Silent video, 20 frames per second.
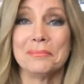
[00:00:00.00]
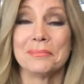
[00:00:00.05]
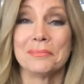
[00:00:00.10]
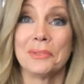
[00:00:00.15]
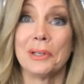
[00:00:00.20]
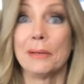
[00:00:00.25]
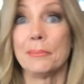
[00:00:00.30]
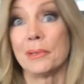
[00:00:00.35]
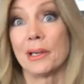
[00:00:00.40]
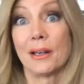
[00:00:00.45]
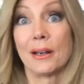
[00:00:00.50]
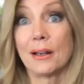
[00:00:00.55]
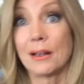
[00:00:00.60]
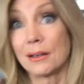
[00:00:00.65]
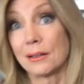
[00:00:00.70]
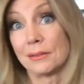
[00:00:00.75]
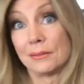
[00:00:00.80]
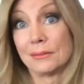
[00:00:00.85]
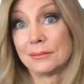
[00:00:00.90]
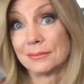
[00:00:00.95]
Well, I'm not a
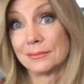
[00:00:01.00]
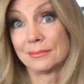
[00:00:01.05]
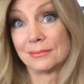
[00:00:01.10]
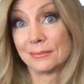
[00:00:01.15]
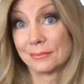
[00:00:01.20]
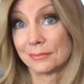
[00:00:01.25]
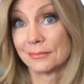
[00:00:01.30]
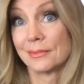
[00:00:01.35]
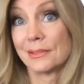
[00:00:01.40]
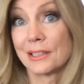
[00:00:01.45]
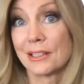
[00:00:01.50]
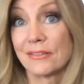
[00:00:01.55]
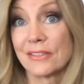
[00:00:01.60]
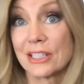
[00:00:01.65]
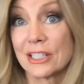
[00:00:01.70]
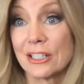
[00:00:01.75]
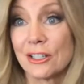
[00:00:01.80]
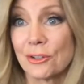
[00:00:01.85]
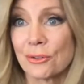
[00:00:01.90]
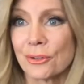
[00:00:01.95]
good
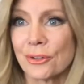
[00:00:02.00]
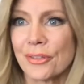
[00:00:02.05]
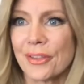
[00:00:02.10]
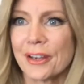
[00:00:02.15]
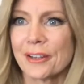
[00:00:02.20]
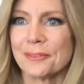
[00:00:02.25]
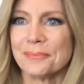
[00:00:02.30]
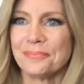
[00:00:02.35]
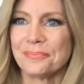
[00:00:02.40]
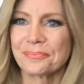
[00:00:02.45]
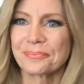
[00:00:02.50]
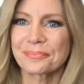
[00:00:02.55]
17-year-old there.